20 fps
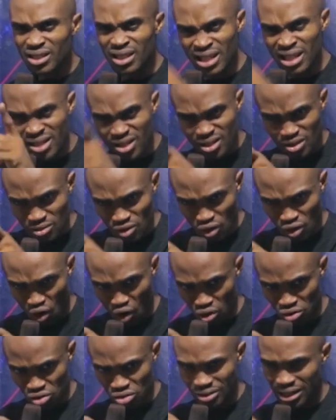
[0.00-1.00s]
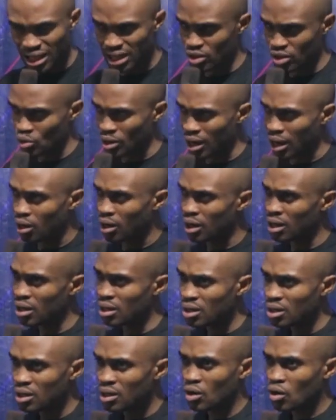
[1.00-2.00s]
this God that you are
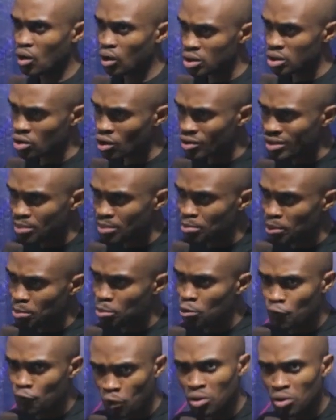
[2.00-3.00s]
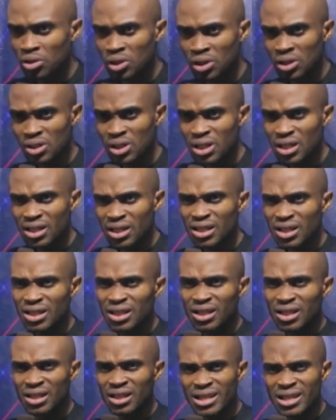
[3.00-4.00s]
consulting people for,
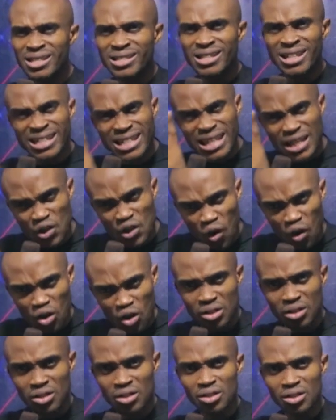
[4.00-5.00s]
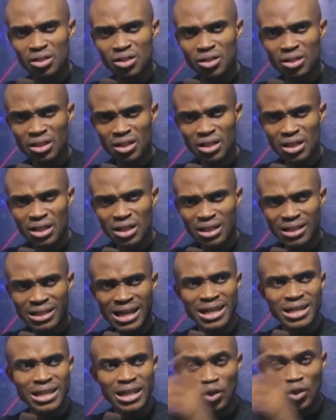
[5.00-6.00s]
is it the God
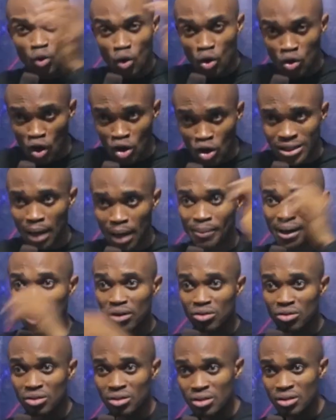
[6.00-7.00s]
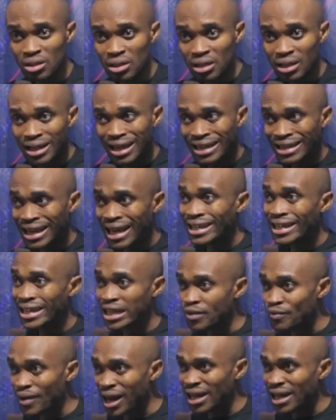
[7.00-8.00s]
that they told us about that
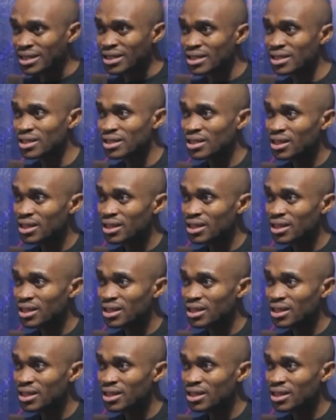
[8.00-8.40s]
delivered